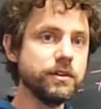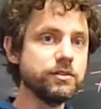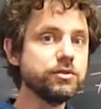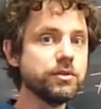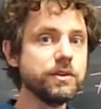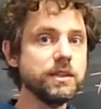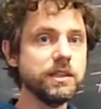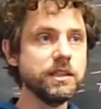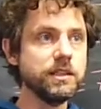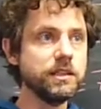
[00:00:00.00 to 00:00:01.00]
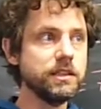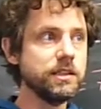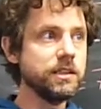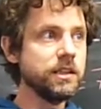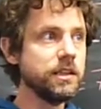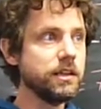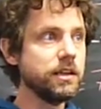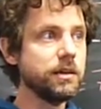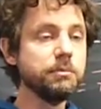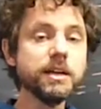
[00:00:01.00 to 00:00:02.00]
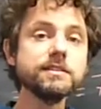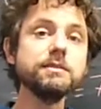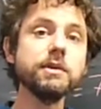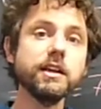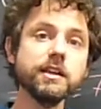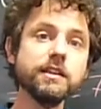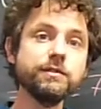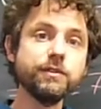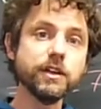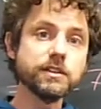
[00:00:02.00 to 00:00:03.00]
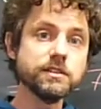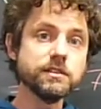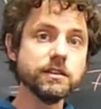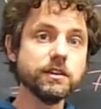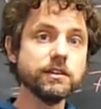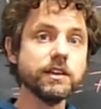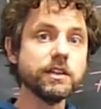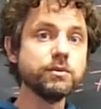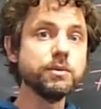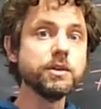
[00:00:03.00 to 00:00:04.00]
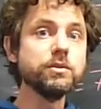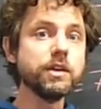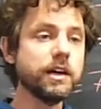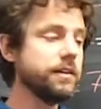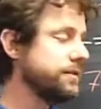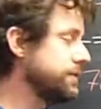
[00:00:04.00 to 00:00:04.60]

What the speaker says: to the maximal heat flux that we could have.